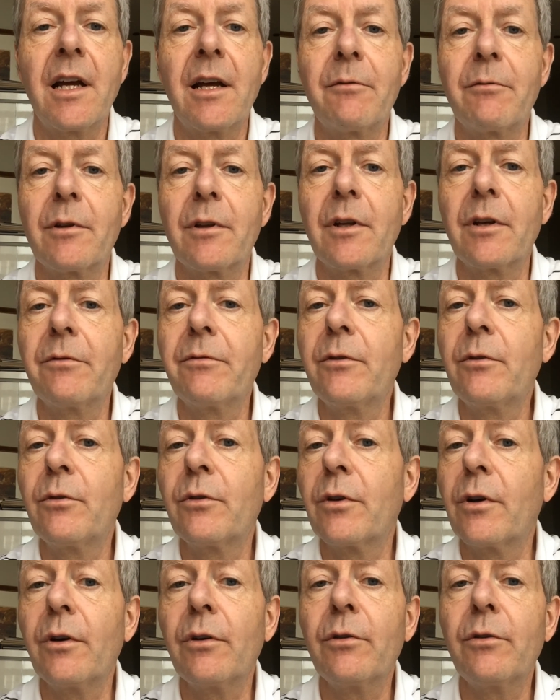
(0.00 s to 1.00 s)
I would love to
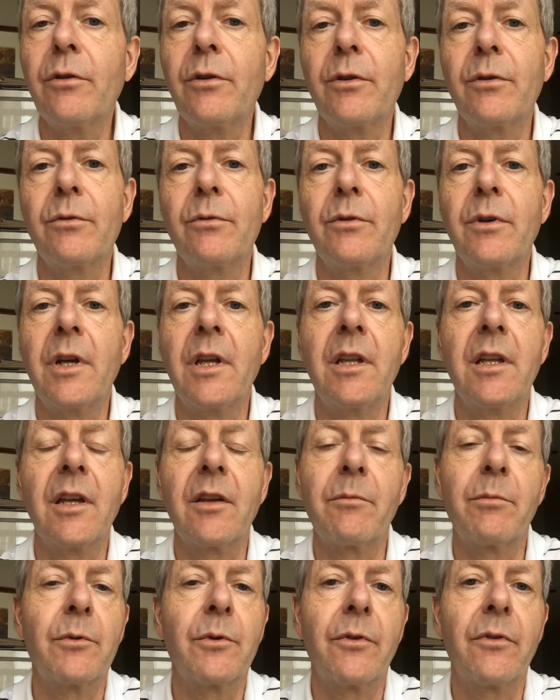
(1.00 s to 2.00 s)
talk to you and
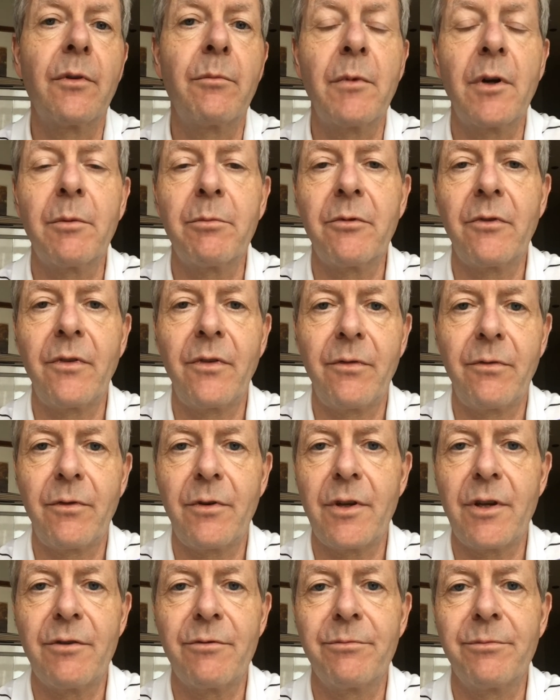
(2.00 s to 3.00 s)
explore some options
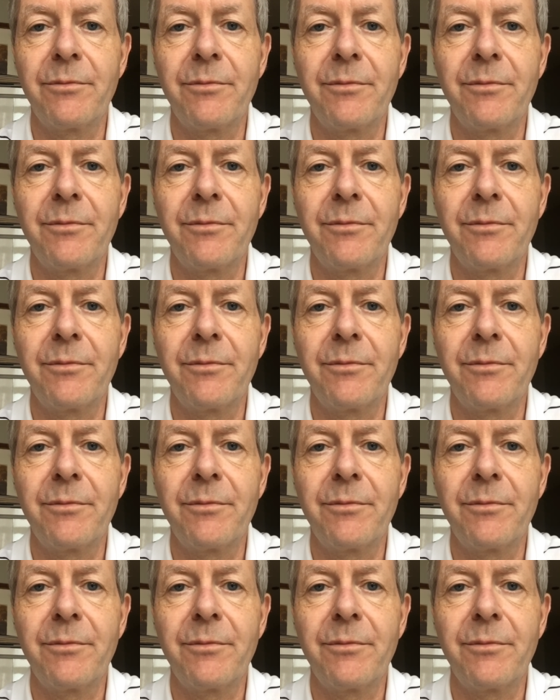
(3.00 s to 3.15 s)
for you.